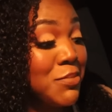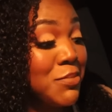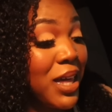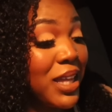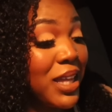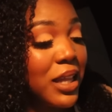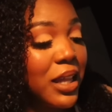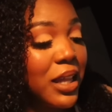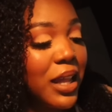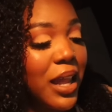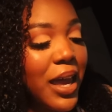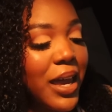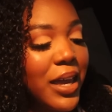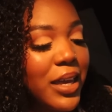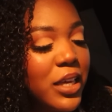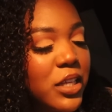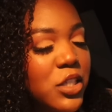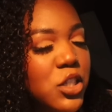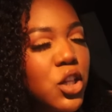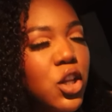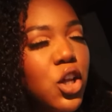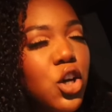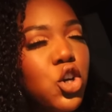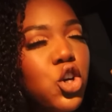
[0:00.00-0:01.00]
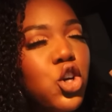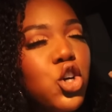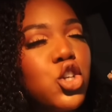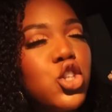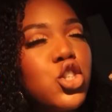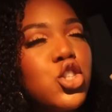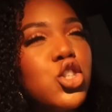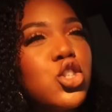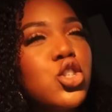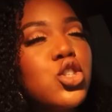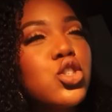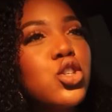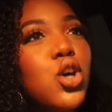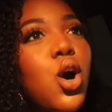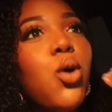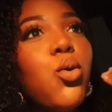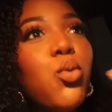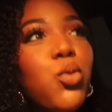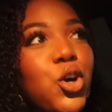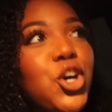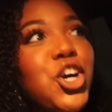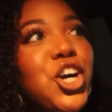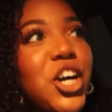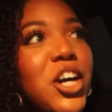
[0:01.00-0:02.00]
my legs look so
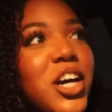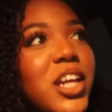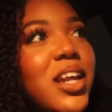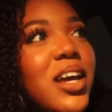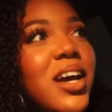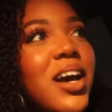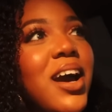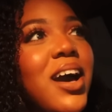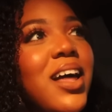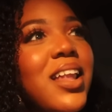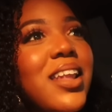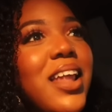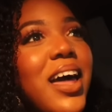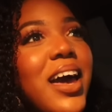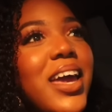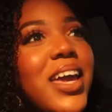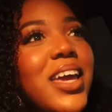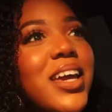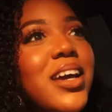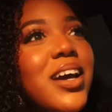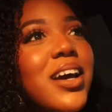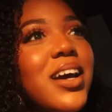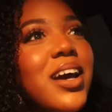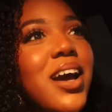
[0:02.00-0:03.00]
good. Like